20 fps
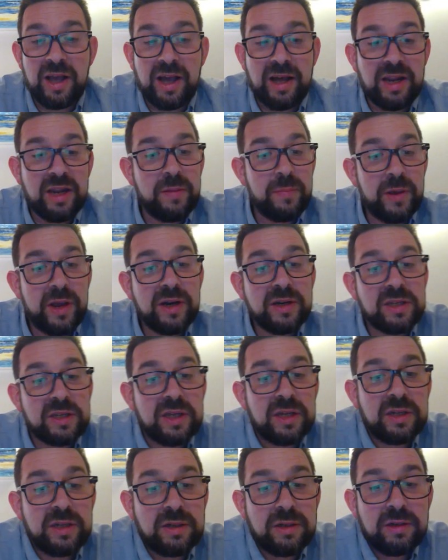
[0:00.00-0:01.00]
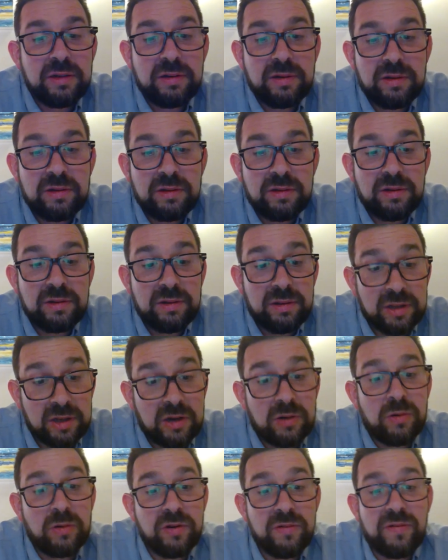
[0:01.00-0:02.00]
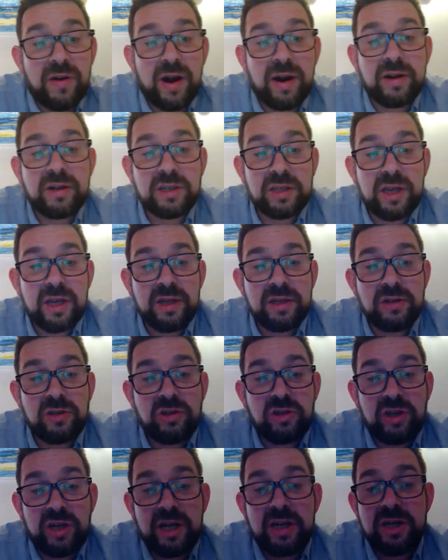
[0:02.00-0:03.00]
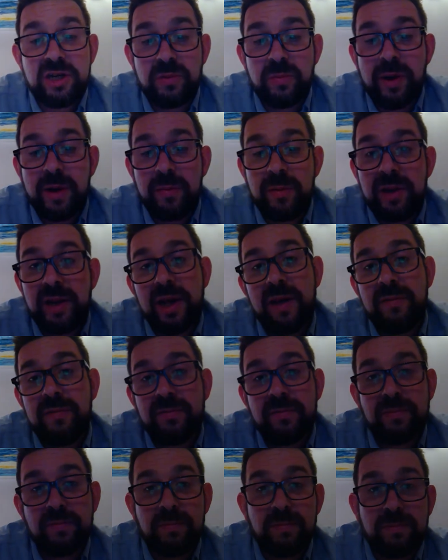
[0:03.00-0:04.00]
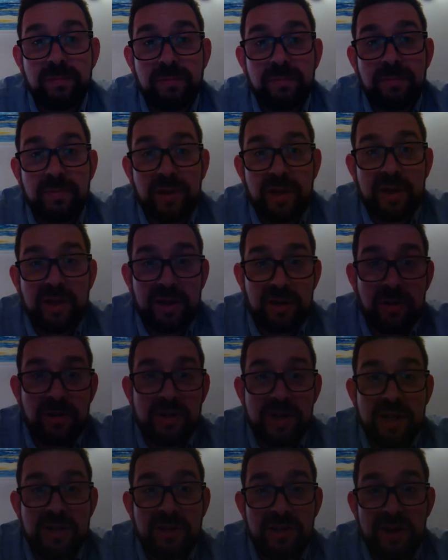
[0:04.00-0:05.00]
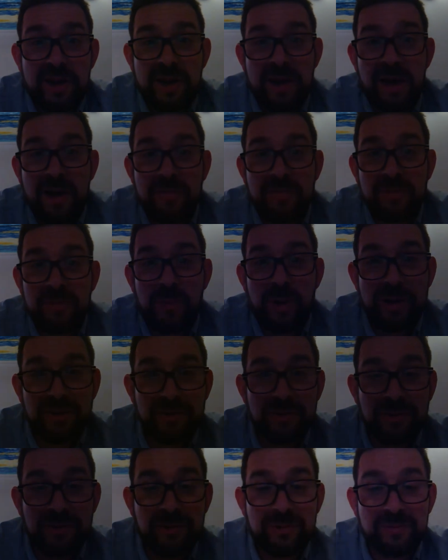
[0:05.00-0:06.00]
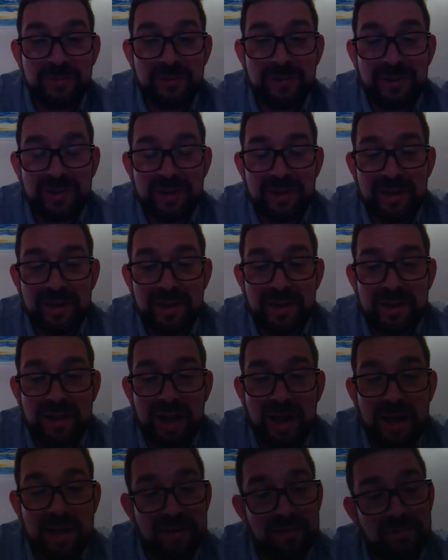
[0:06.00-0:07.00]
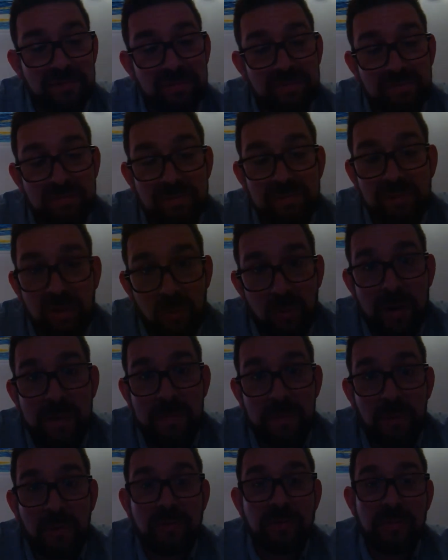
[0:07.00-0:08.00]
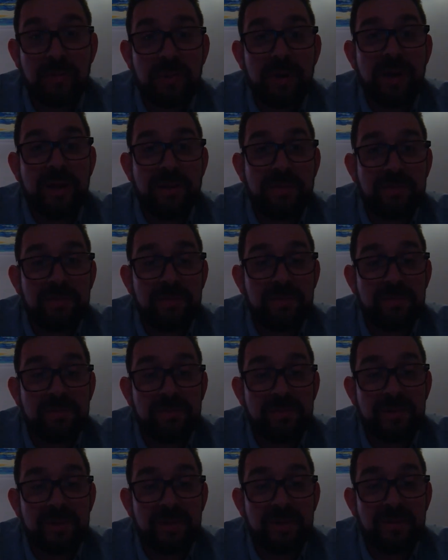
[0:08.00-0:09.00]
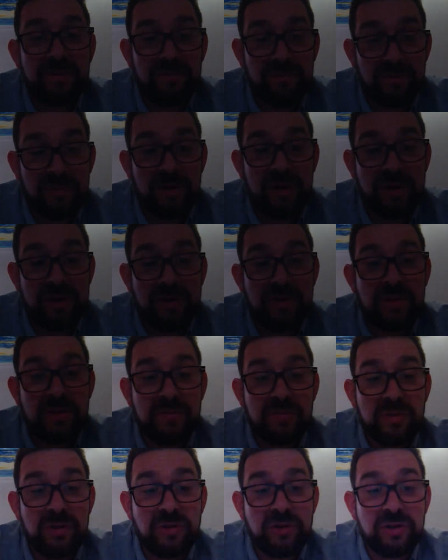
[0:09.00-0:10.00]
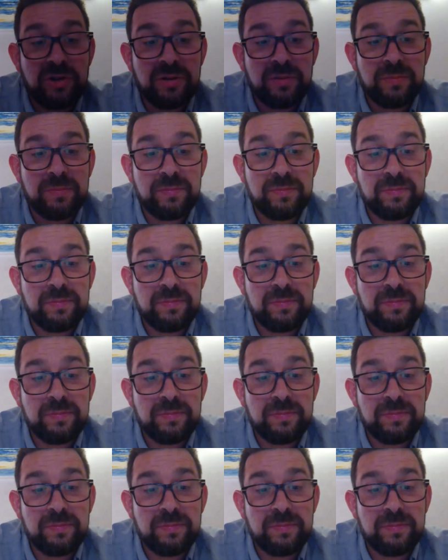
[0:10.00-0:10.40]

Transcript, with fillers: And it appears that the coronavirus has changed the way we live in our day to day lives at present and quite possibly for into the future.